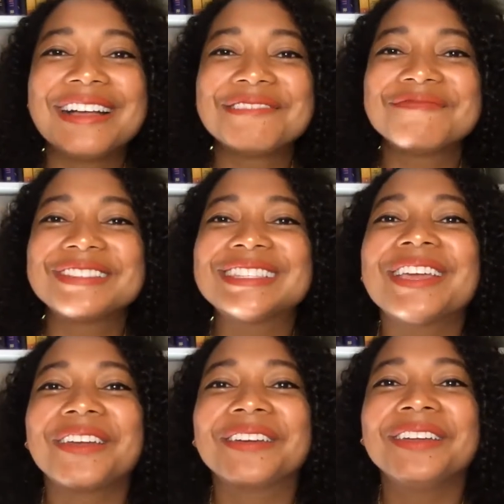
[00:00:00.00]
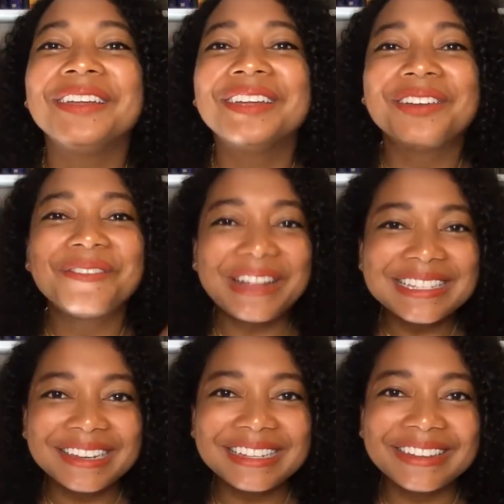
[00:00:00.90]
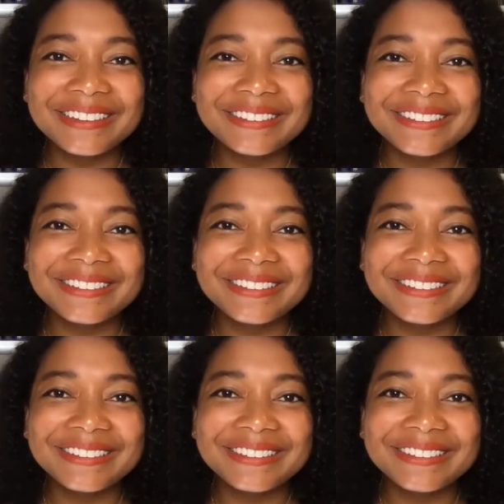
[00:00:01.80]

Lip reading: So, well done you.